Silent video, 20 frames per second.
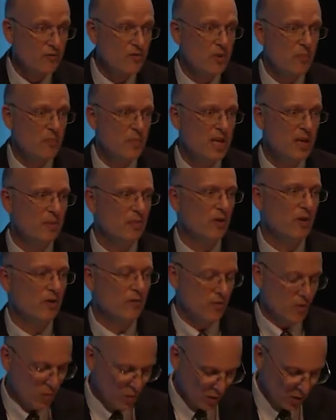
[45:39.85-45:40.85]
of the people
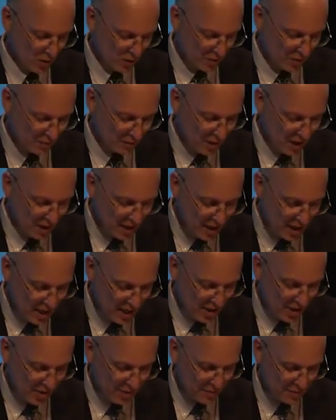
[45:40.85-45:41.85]
of the world are
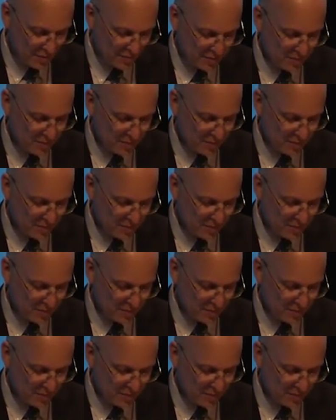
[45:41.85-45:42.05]
here,